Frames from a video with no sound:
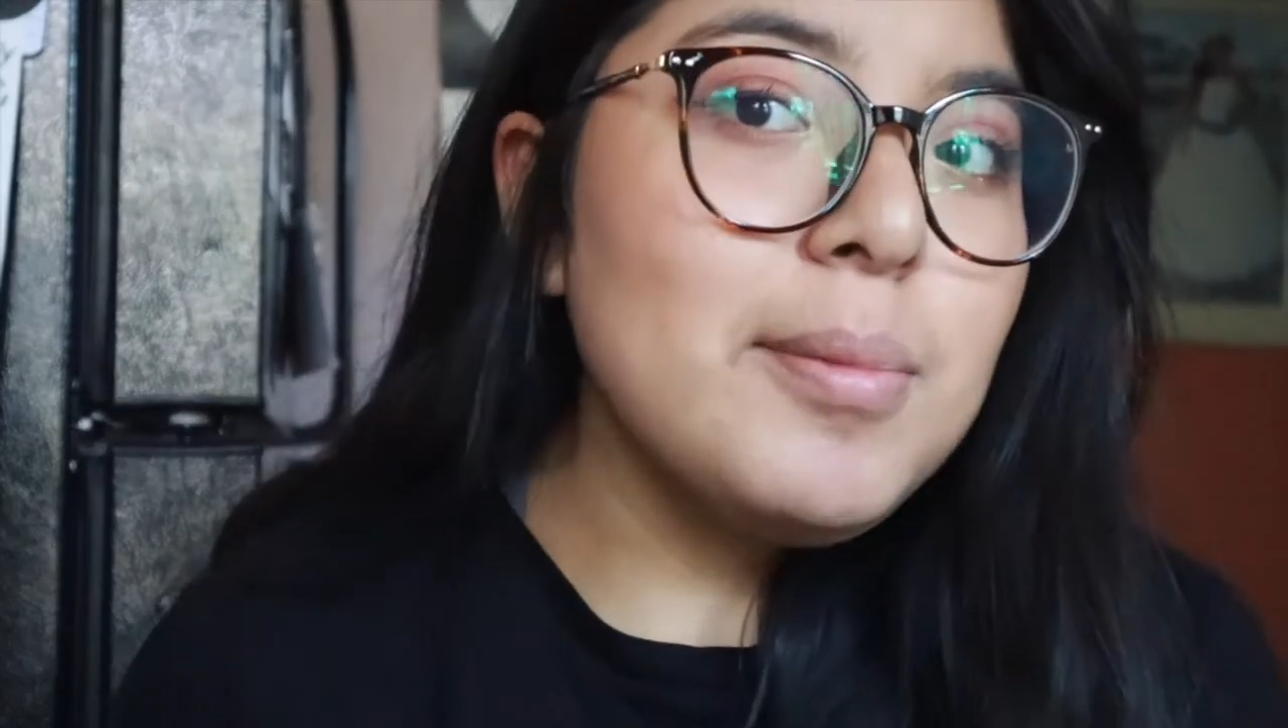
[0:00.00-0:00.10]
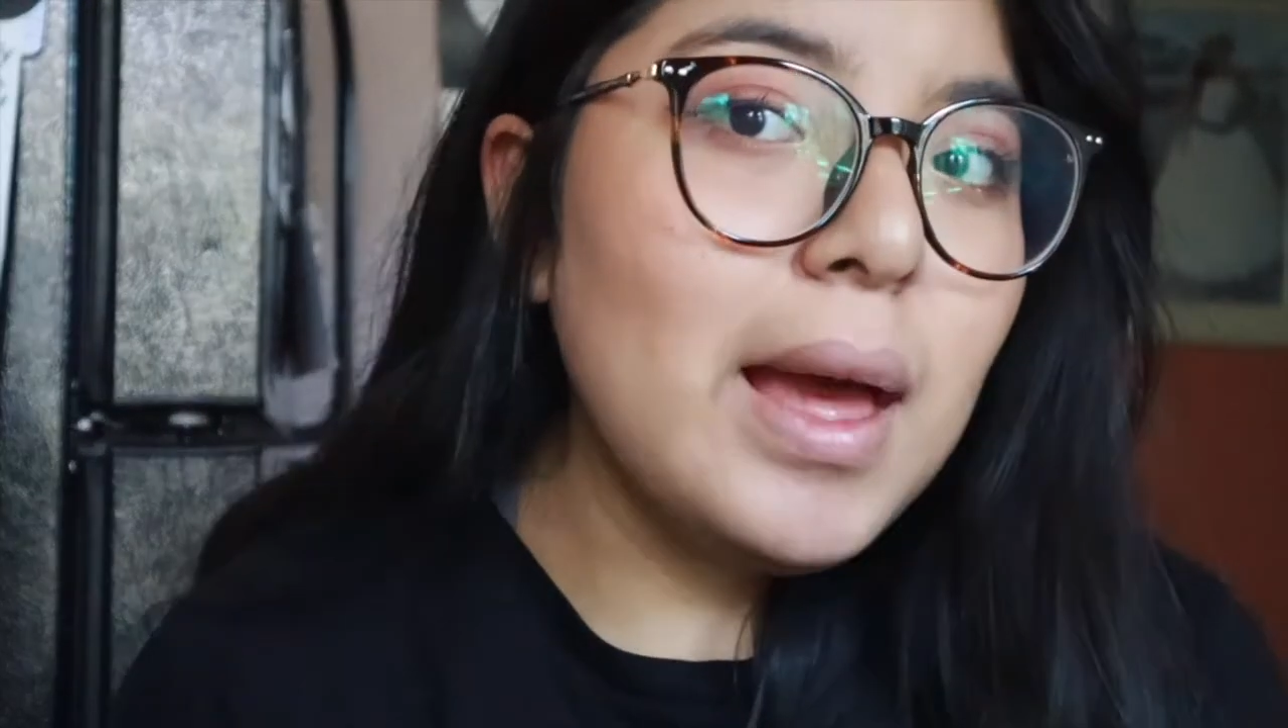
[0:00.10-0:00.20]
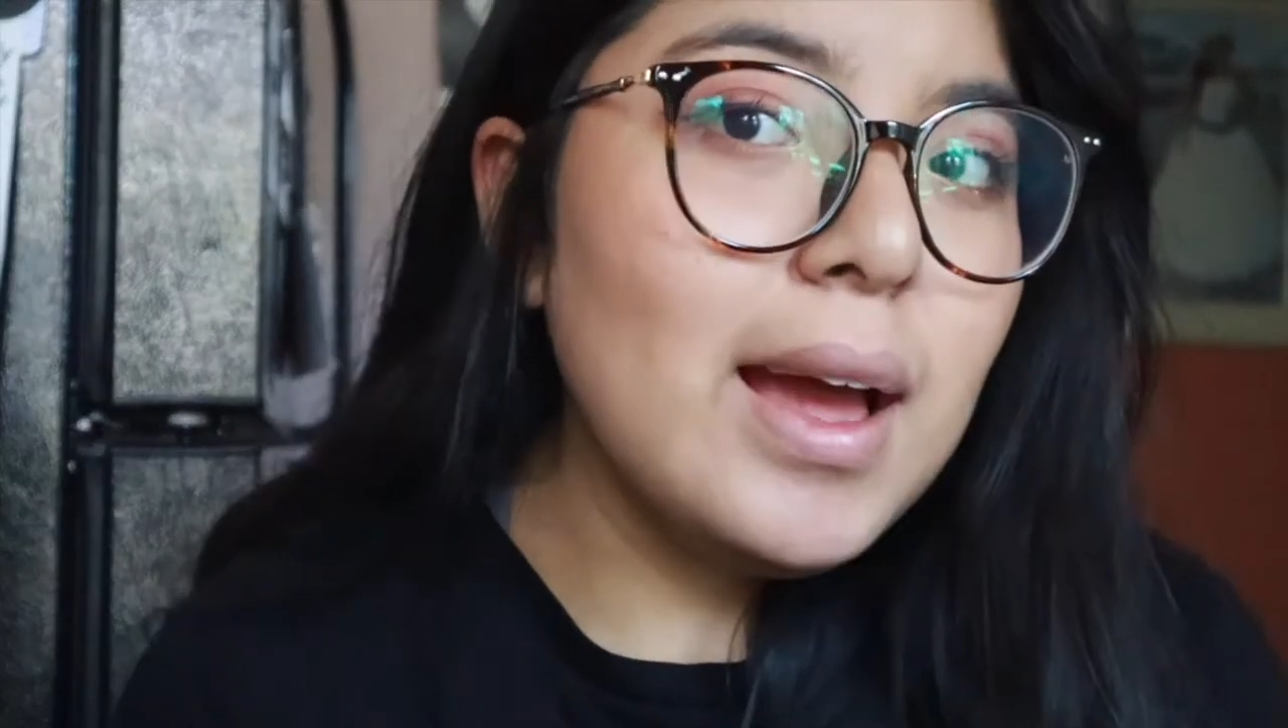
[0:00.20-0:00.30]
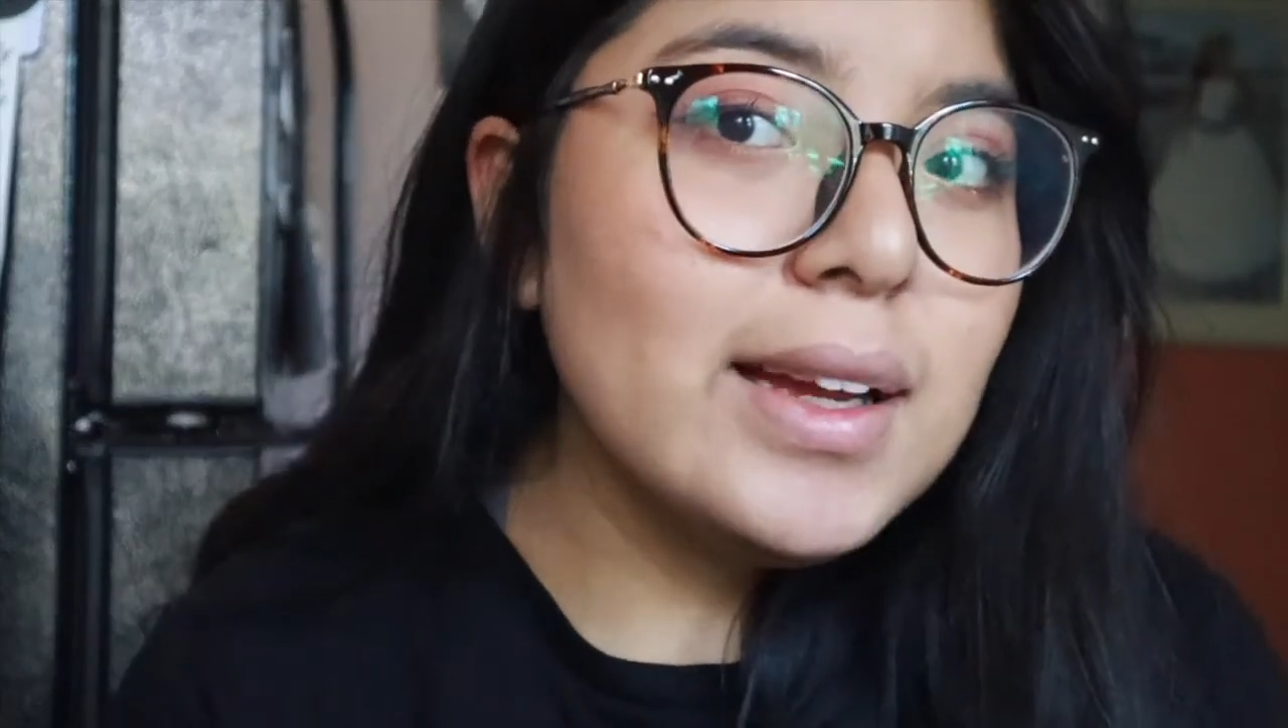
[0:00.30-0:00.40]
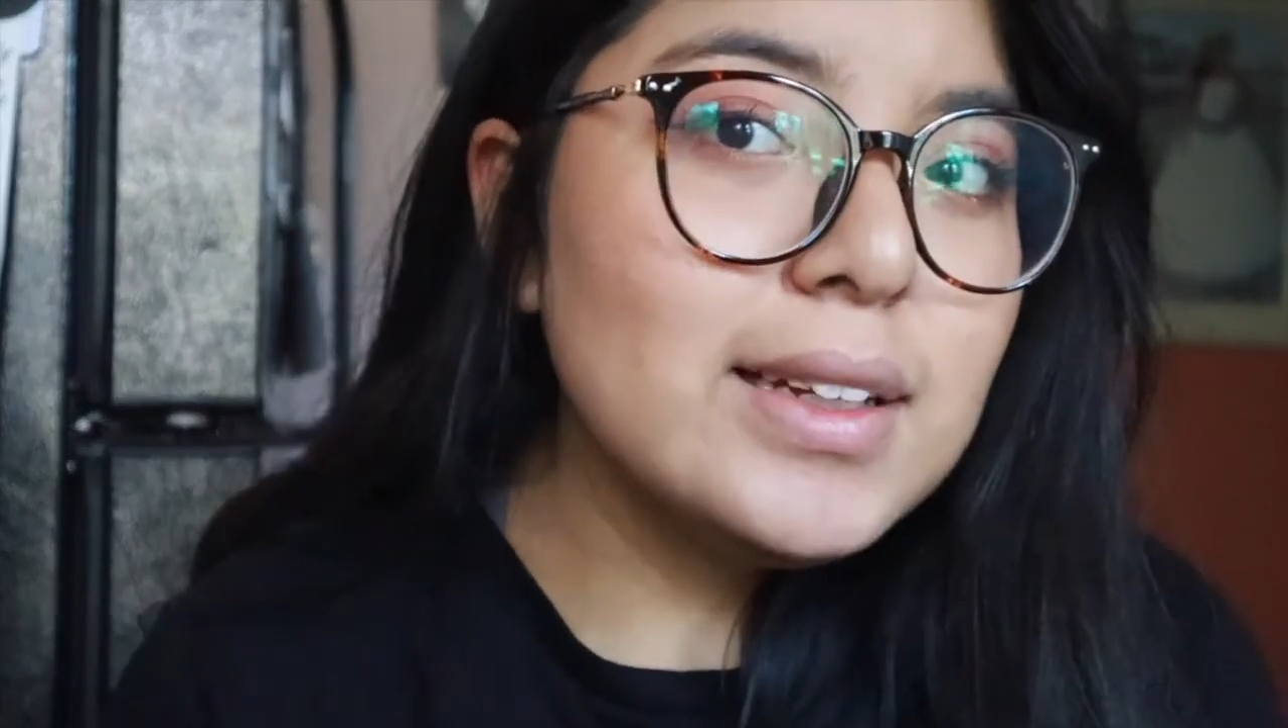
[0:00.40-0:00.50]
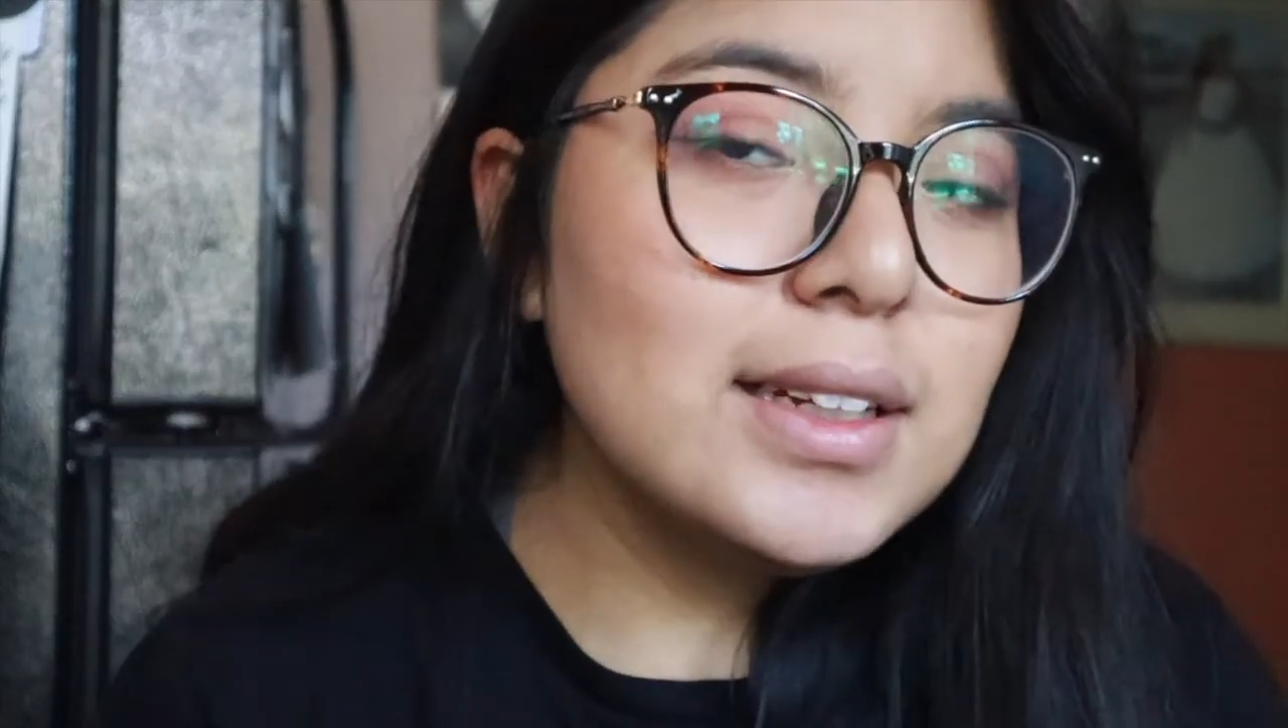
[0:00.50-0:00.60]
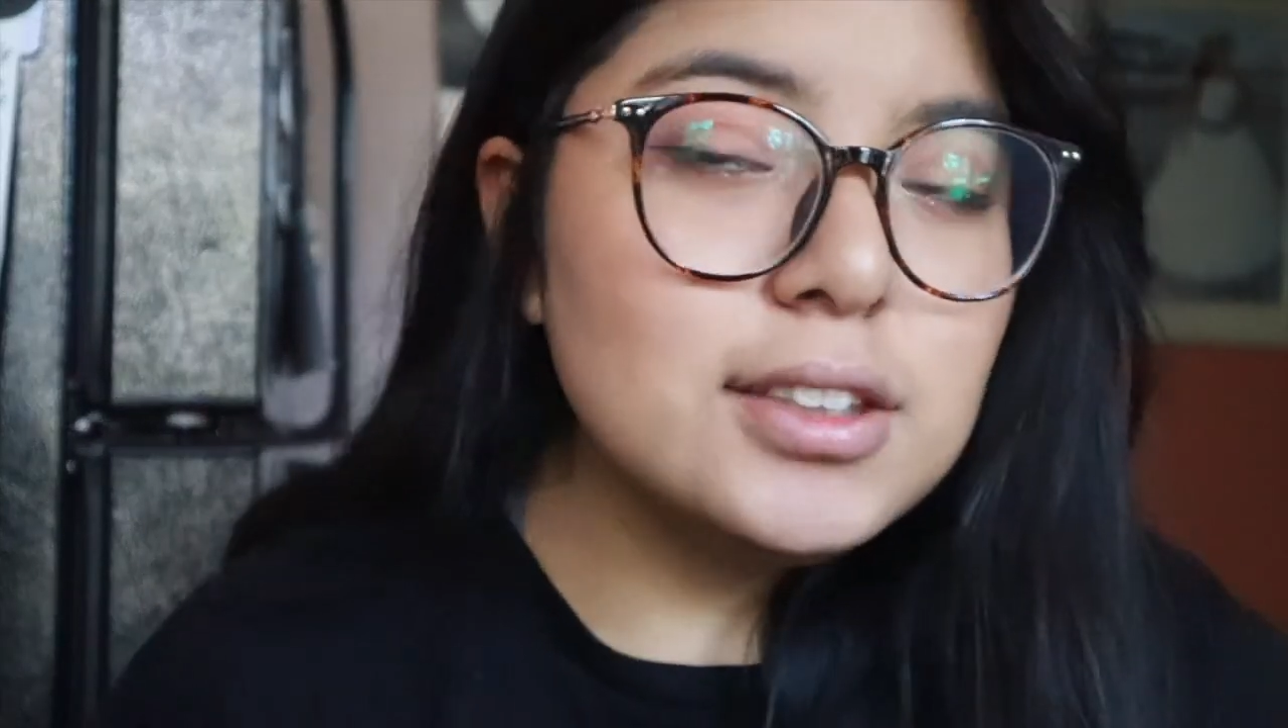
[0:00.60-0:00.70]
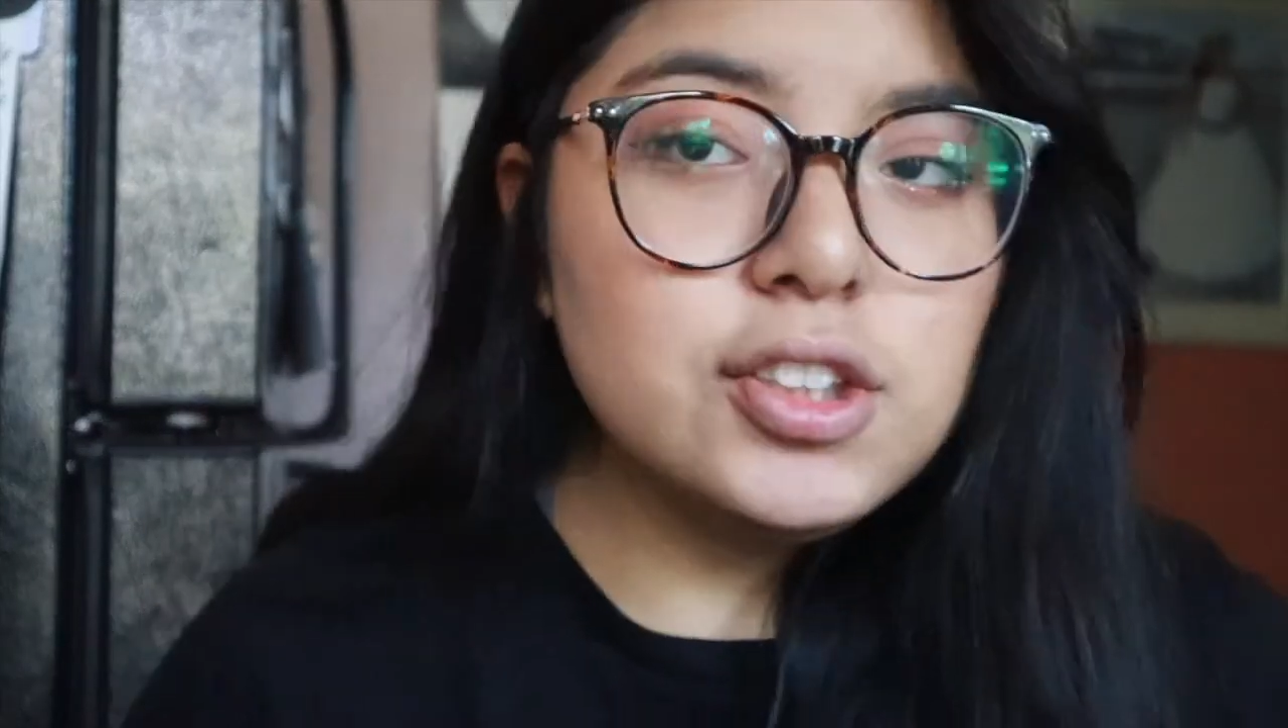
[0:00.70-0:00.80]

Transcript: back.